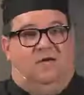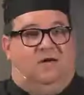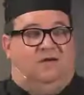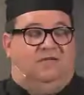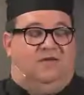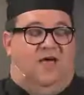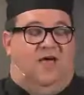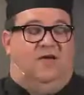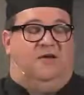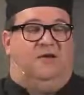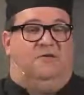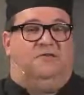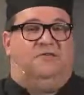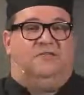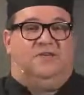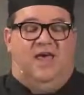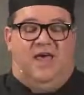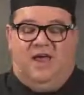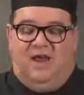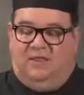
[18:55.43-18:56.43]
a taco
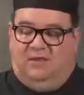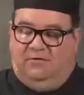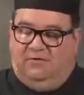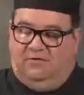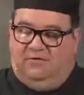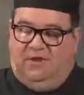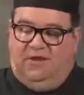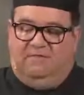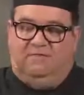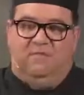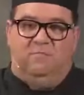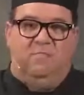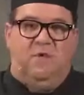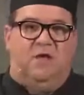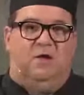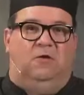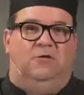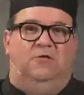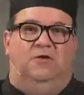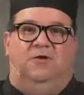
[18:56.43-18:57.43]
salad, or even
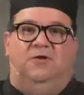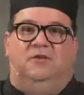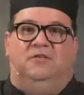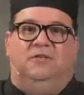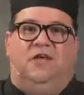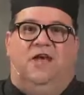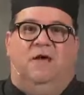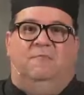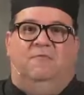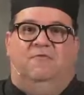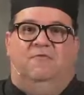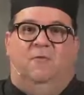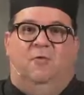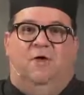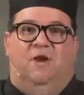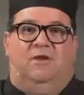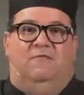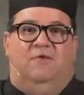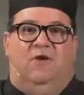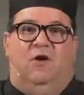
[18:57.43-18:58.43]
melted on top of
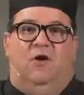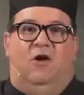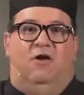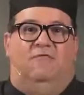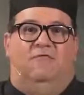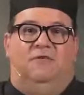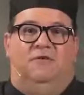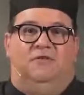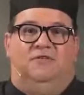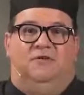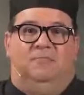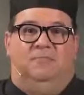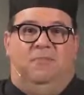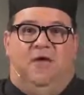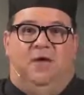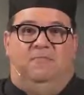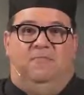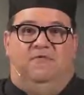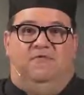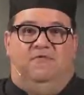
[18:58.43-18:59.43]
one of our offerings of
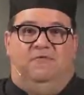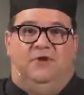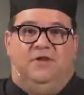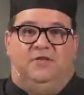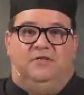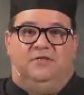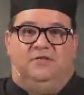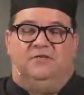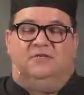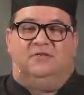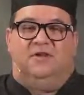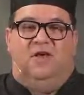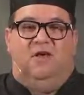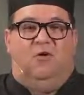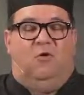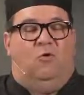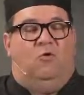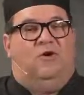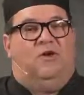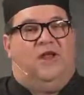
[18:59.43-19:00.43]
Papa Fritas
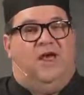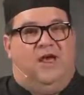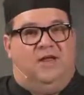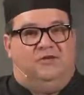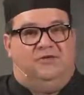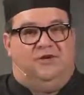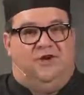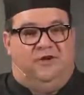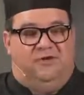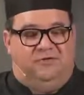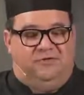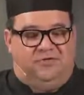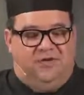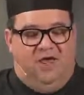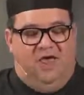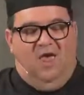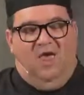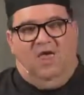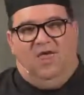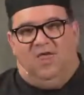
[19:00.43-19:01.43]
or nachos.
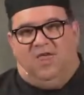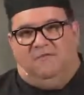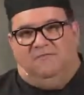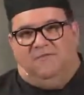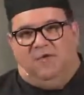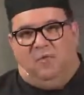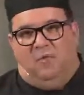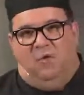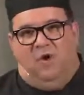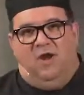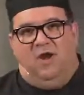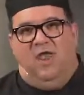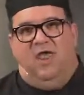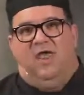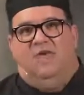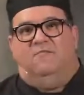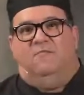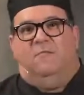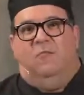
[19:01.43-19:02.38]
If you want to have